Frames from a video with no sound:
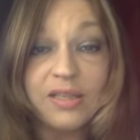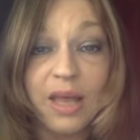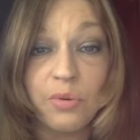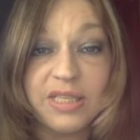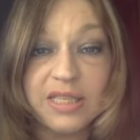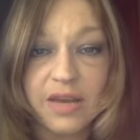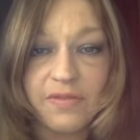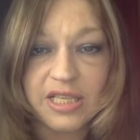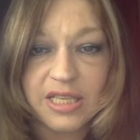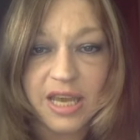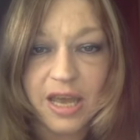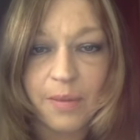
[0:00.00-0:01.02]
that was given
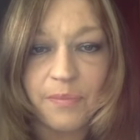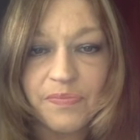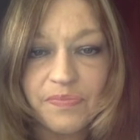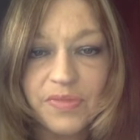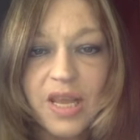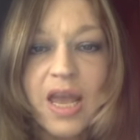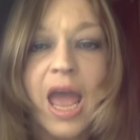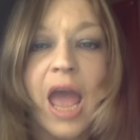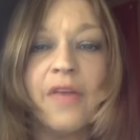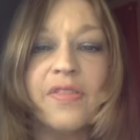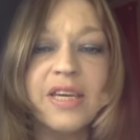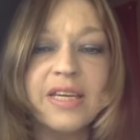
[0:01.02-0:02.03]
to him,
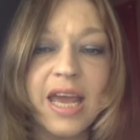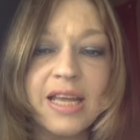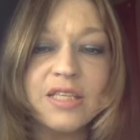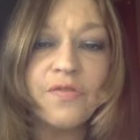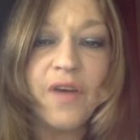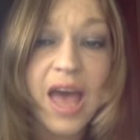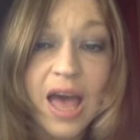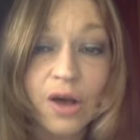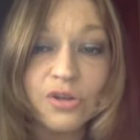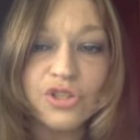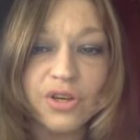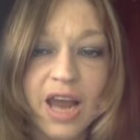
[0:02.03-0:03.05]
and the gates of
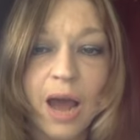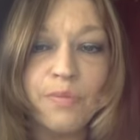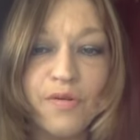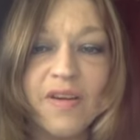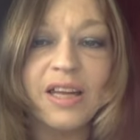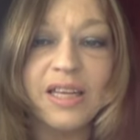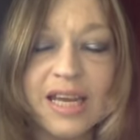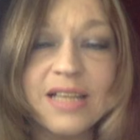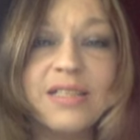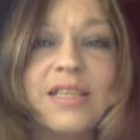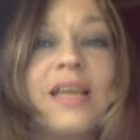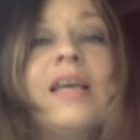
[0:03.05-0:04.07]
hell shall not prevail
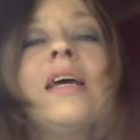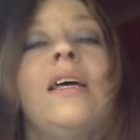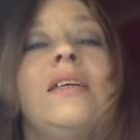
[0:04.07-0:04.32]
against it.